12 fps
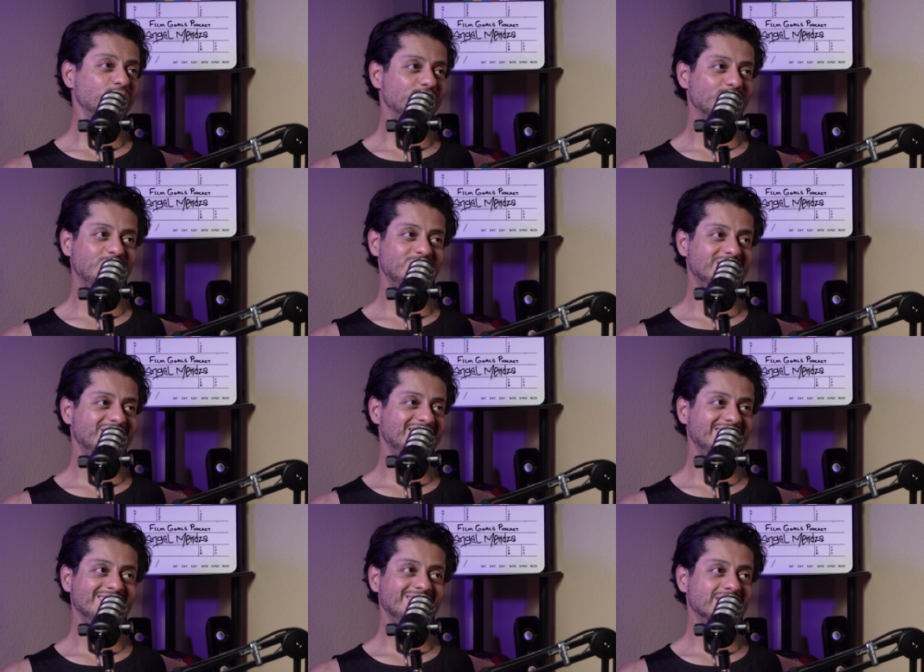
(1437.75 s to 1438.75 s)
You've
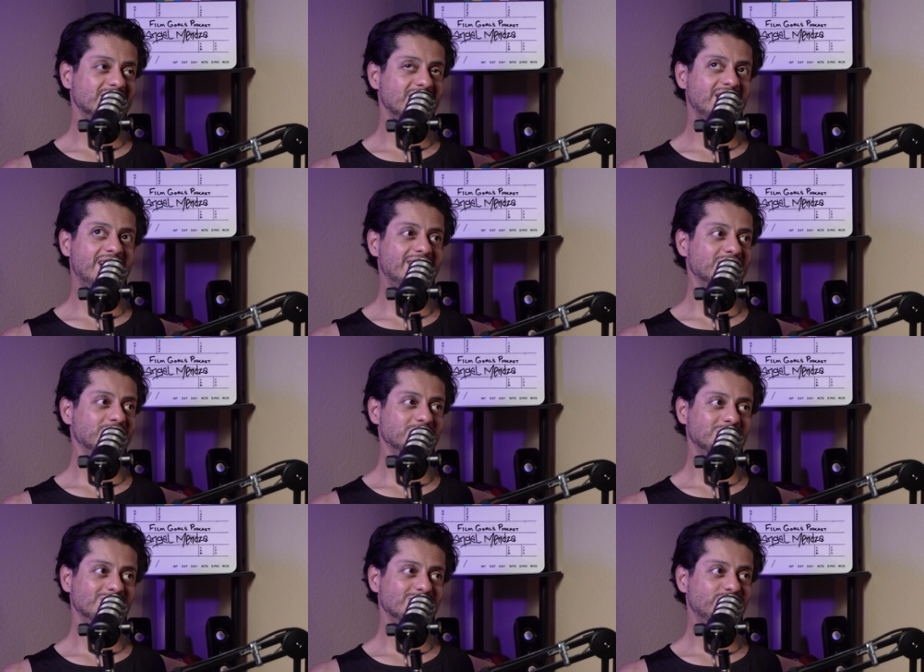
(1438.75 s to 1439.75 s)
seen a lot
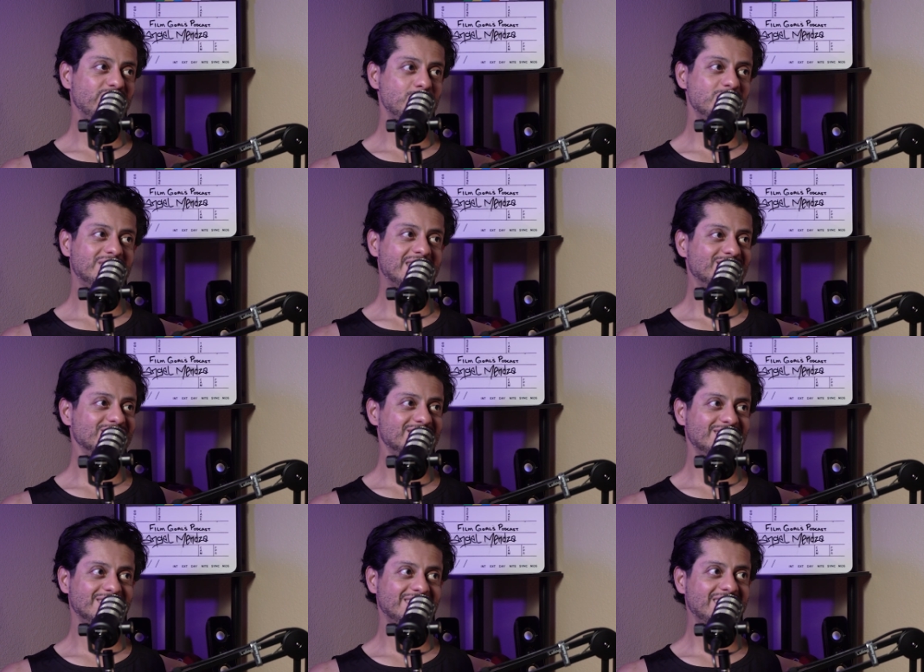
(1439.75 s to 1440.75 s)
of famous actors
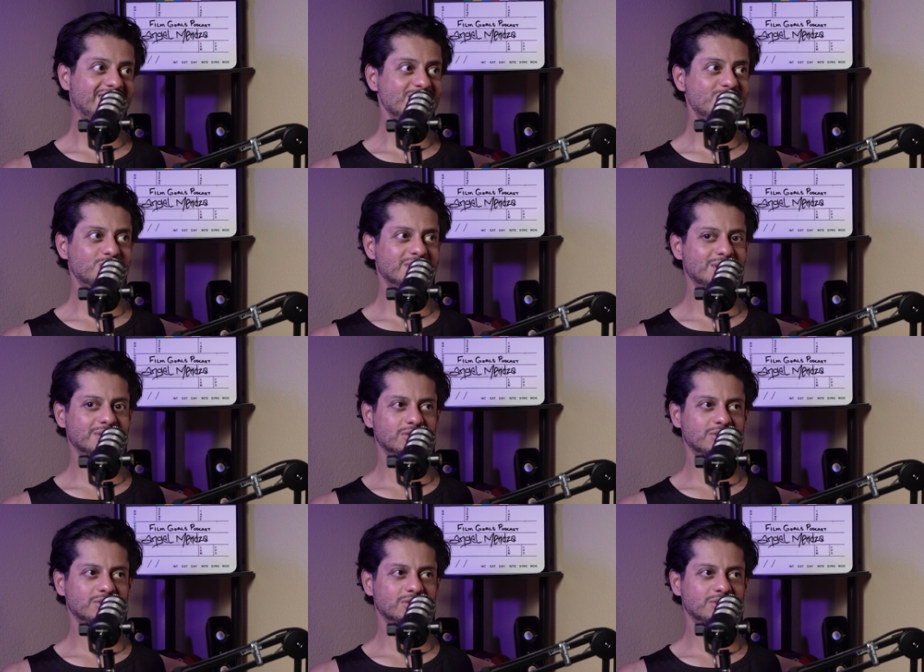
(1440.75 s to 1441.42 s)
that you get into it.